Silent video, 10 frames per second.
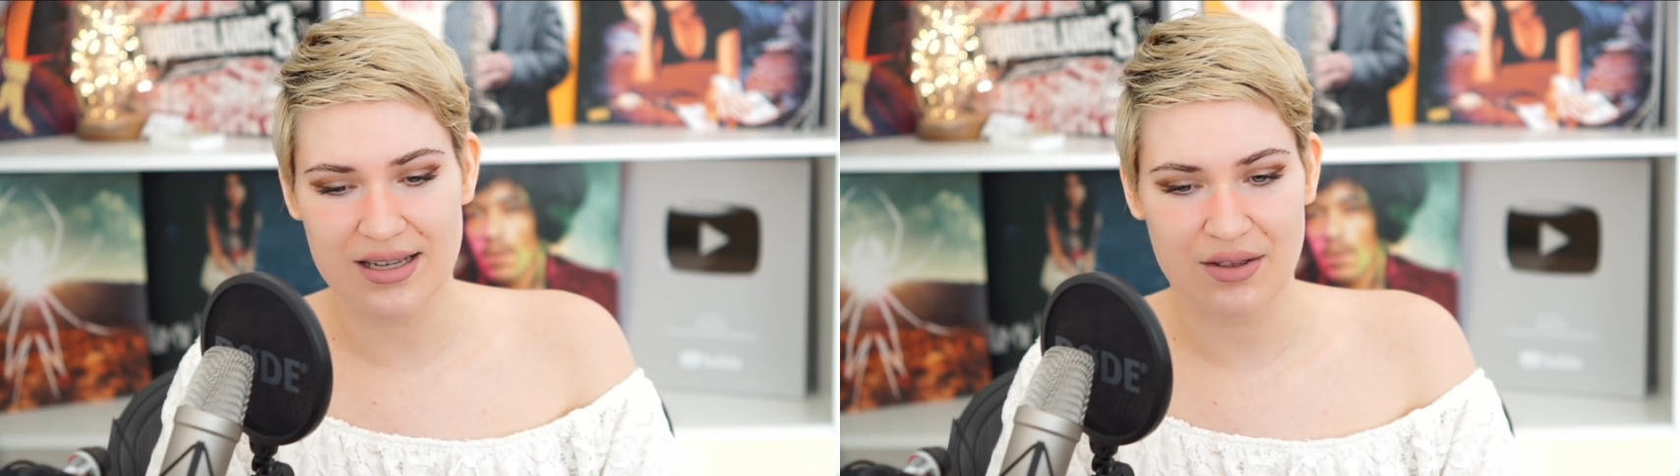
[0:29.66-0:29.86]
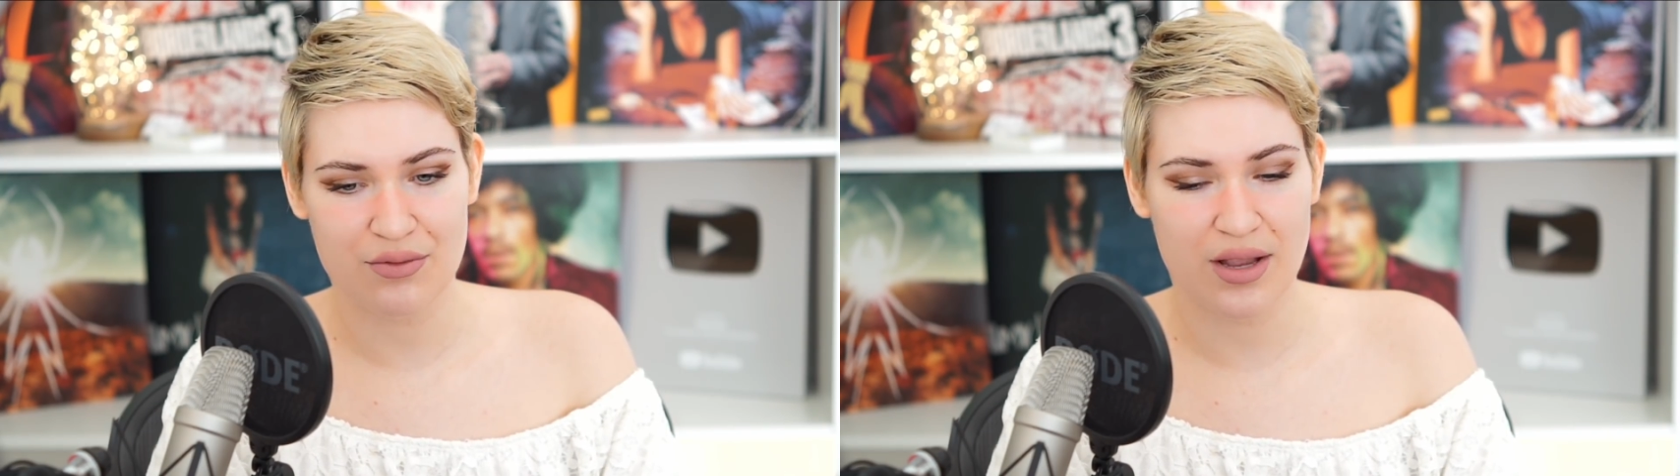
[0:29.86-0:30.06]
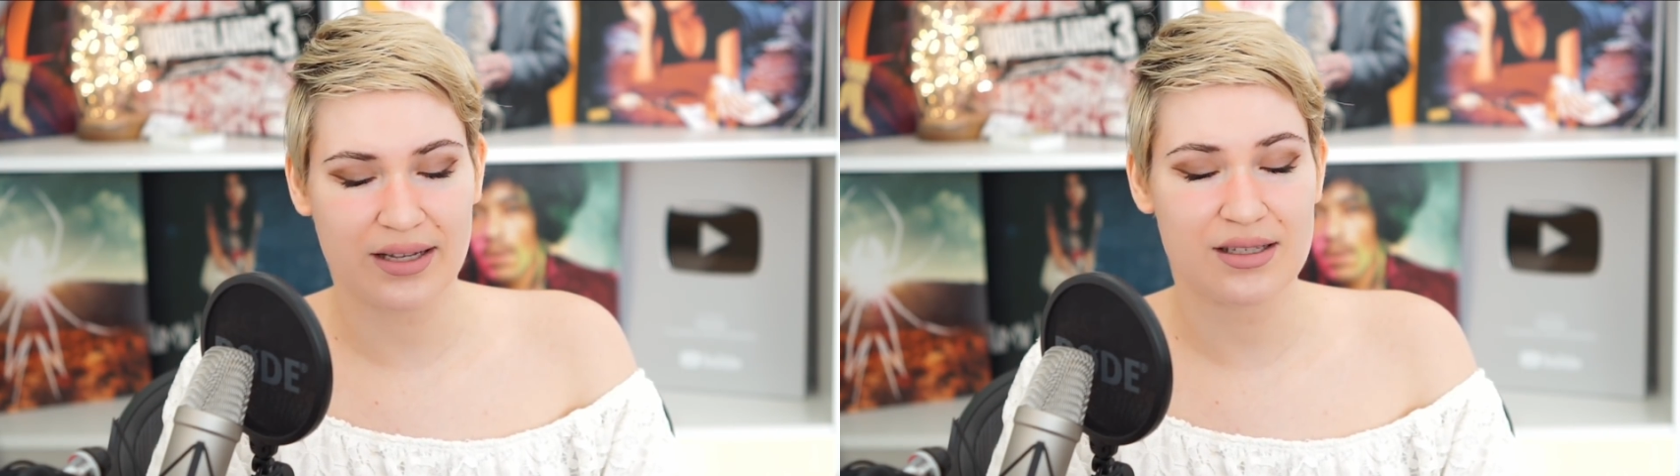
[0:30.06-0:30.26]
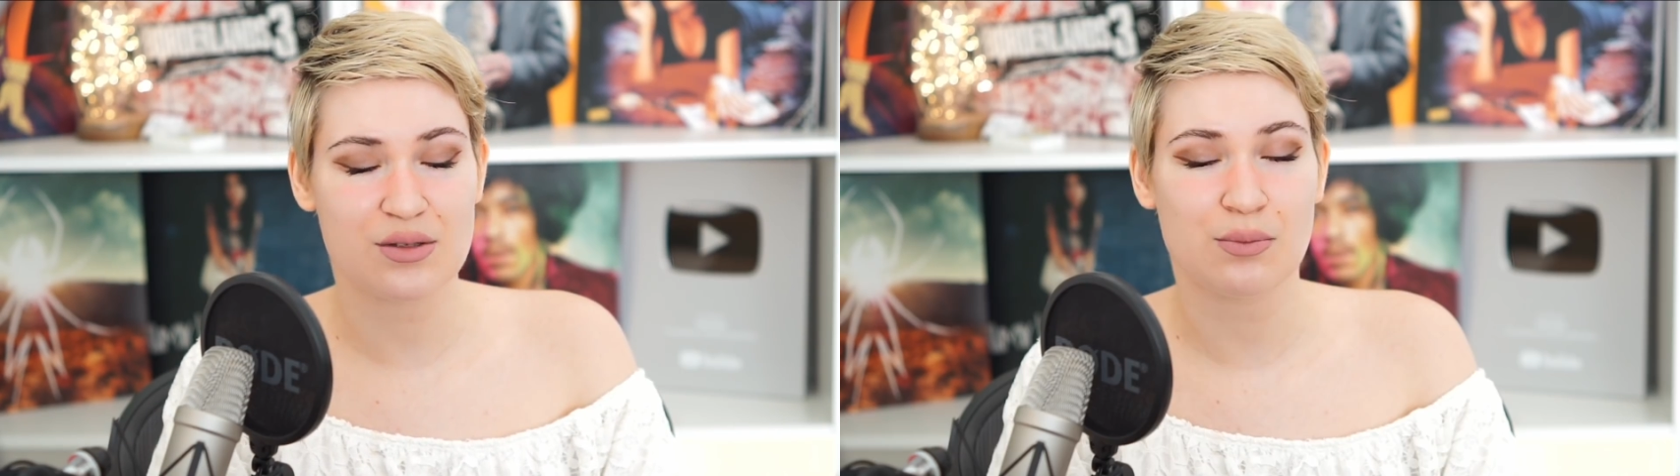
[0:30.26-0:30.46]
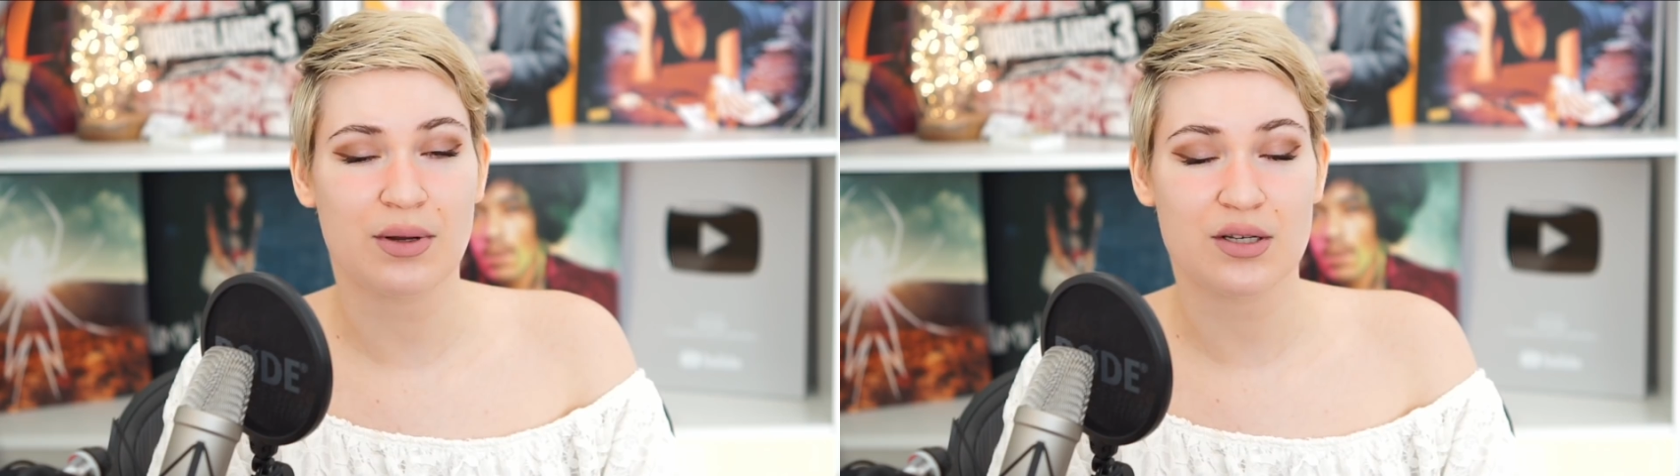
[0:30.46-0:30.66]
I've reacted to a
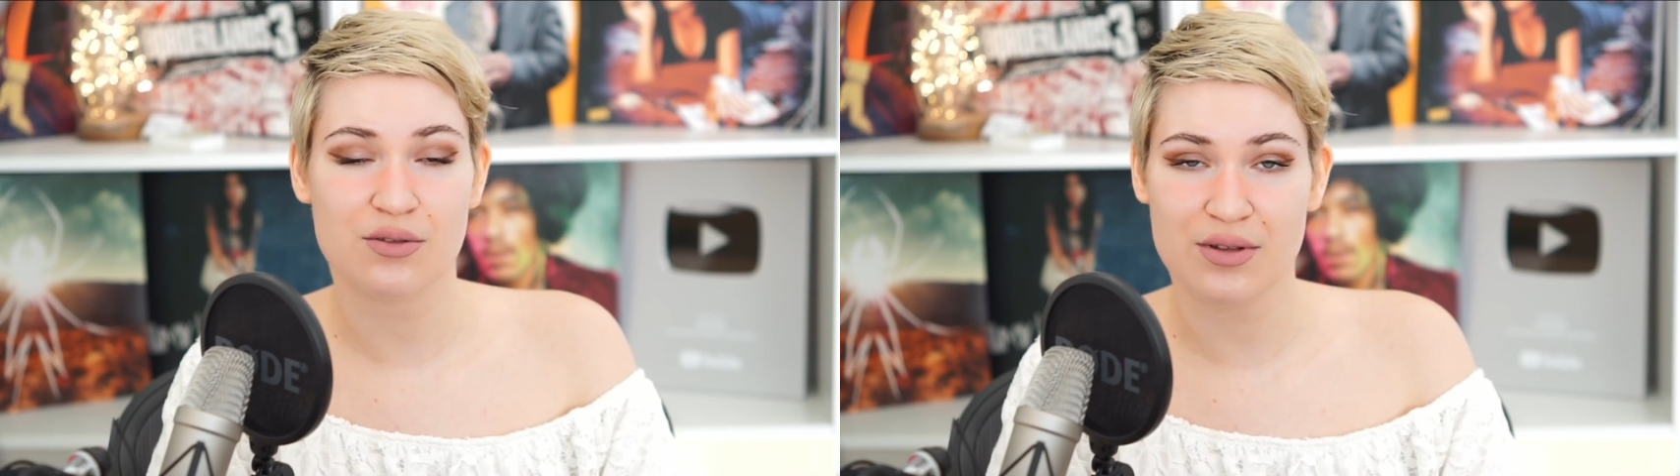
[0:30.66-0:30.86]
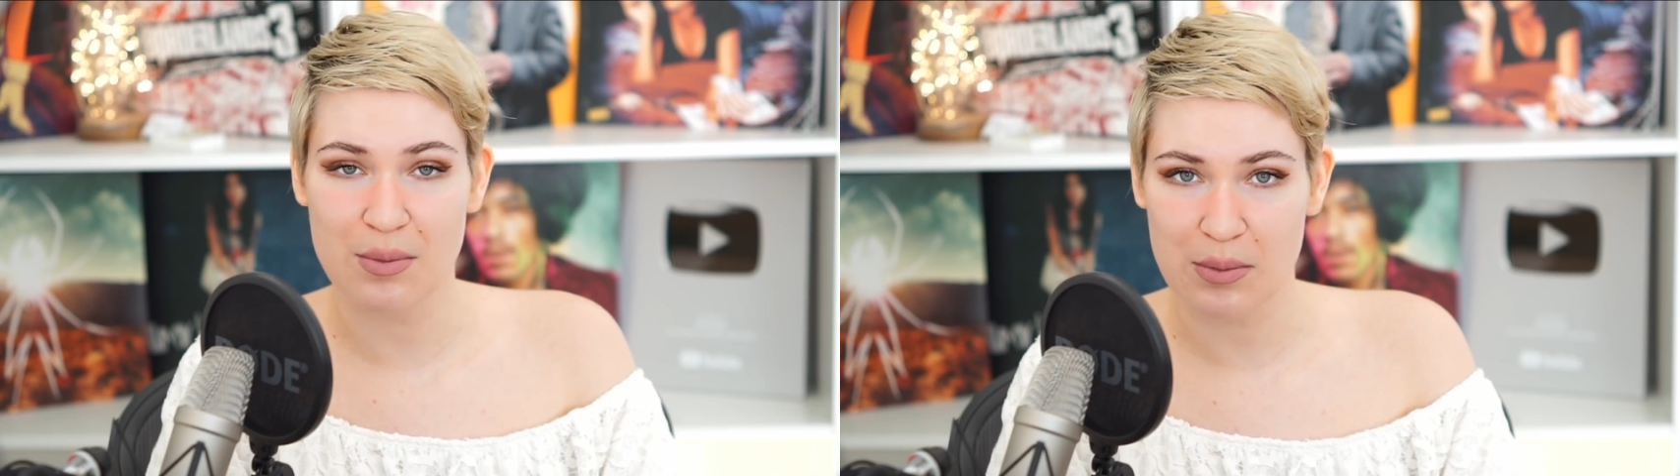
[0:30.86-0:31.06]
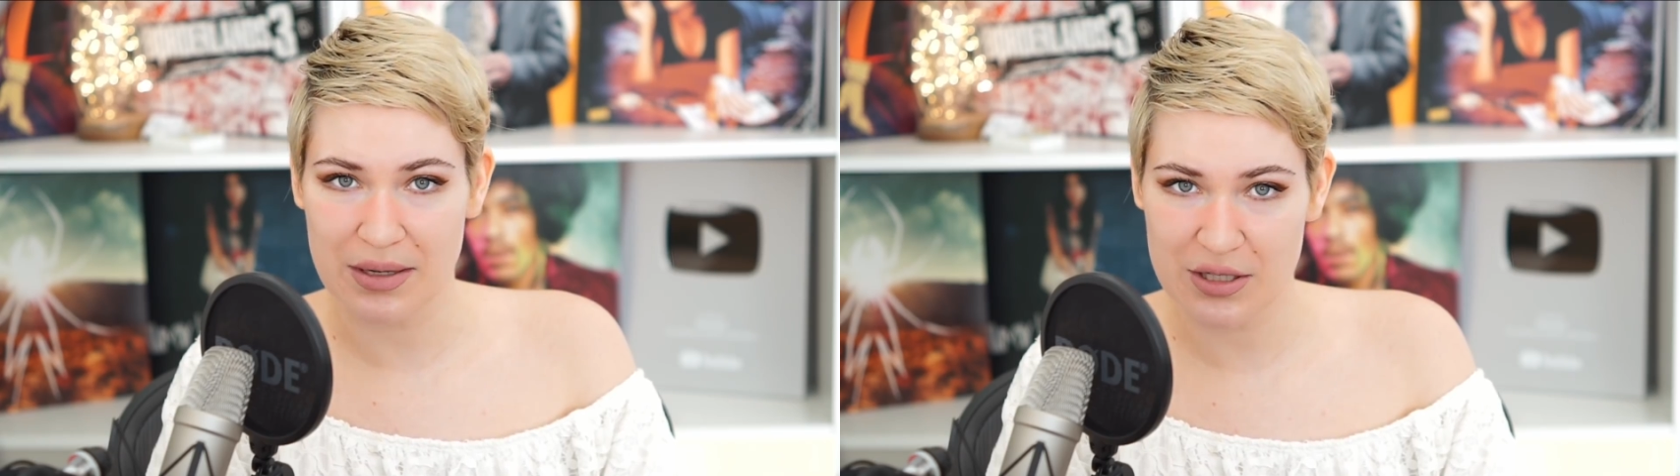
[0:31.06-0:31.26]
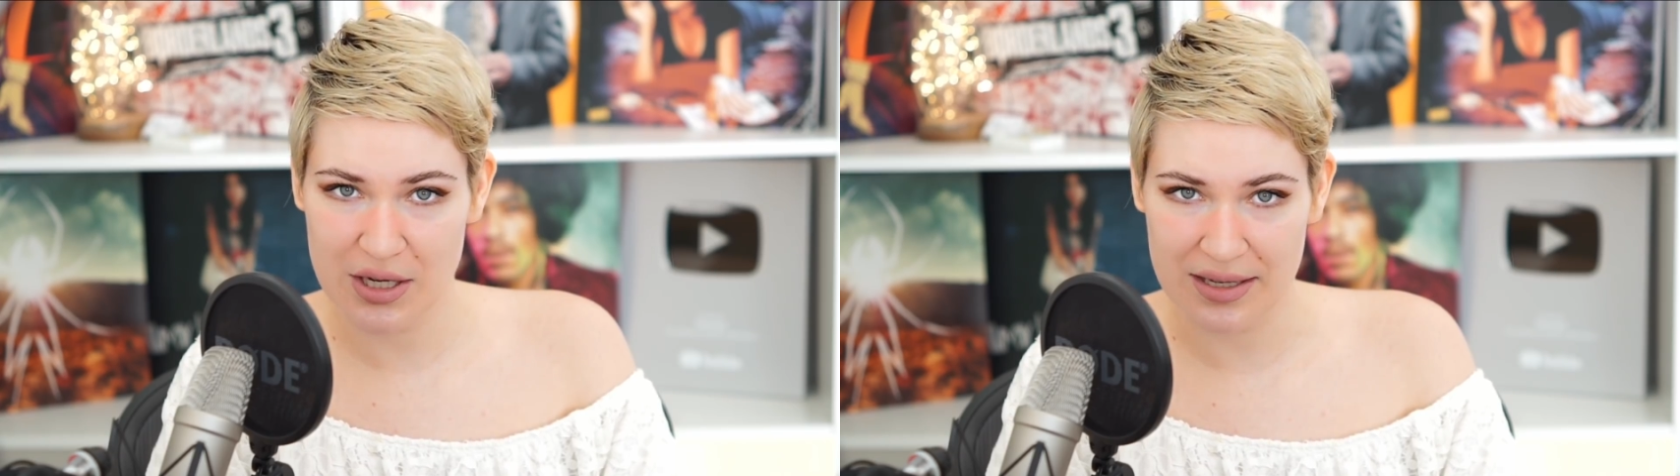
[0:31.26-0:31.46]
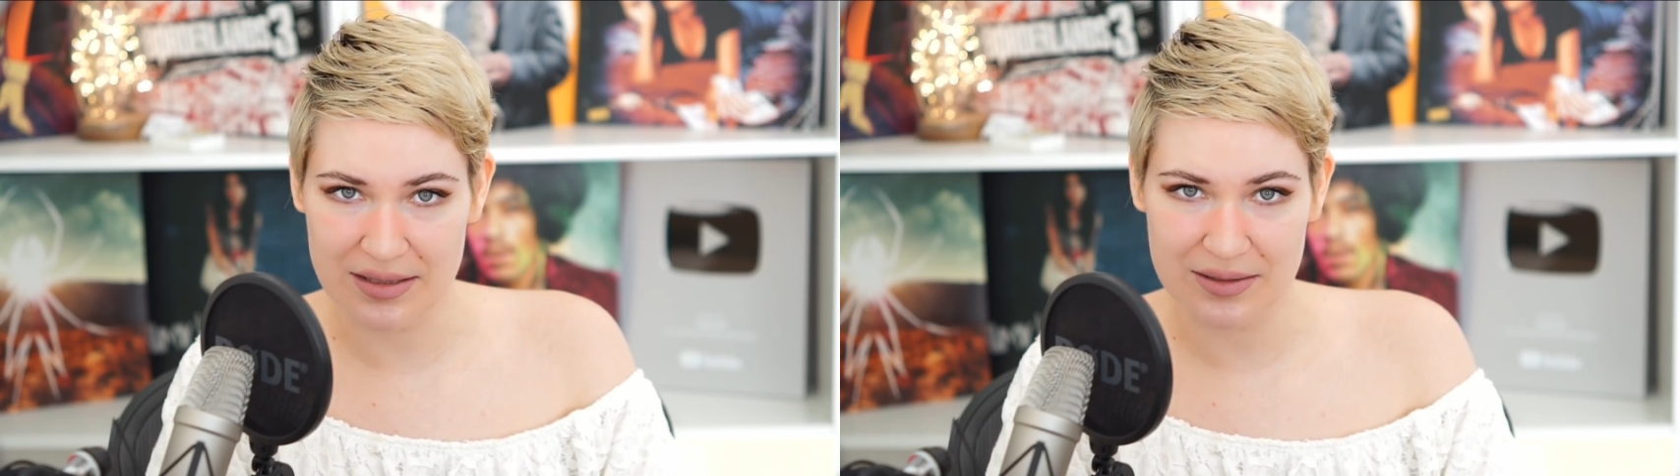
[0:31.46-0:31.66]
bunch of them on my channel.